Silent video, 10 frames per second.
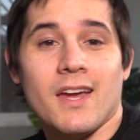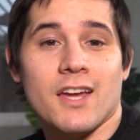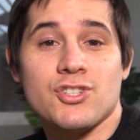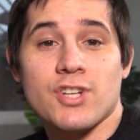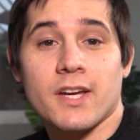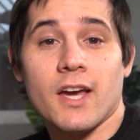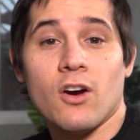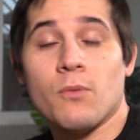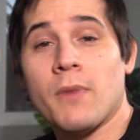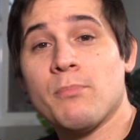and check
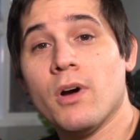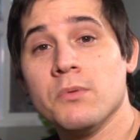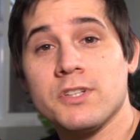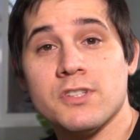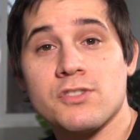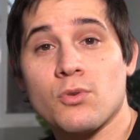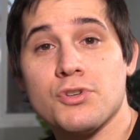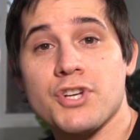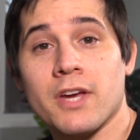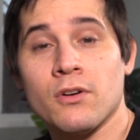out my public Discord
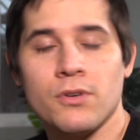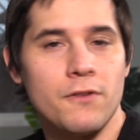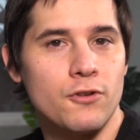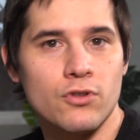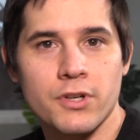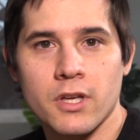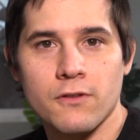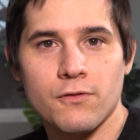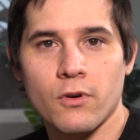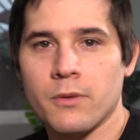channel if you're
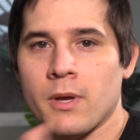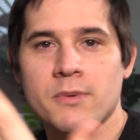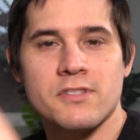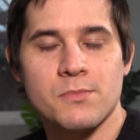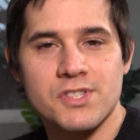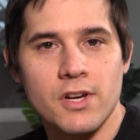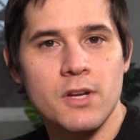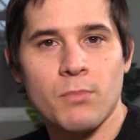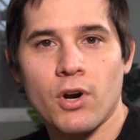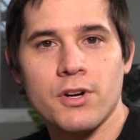looking for maybe some study
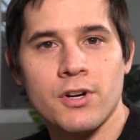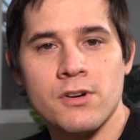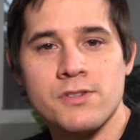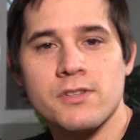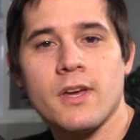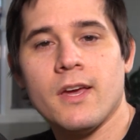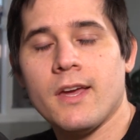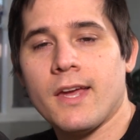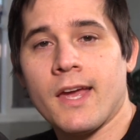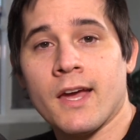partners.
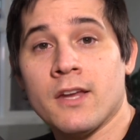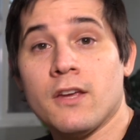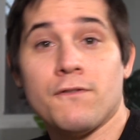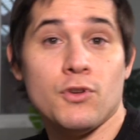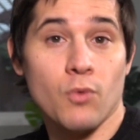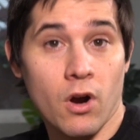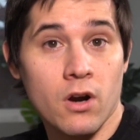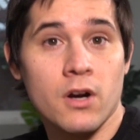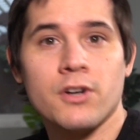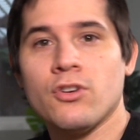And if you
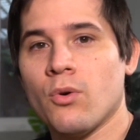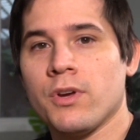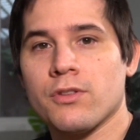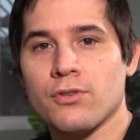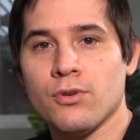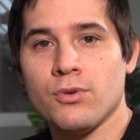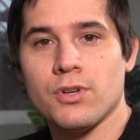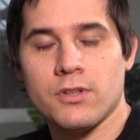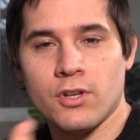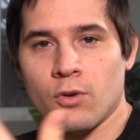are going through,
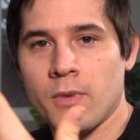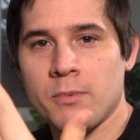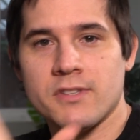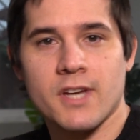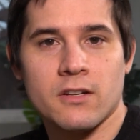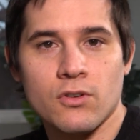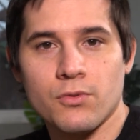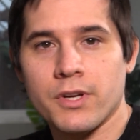you know, maybe technical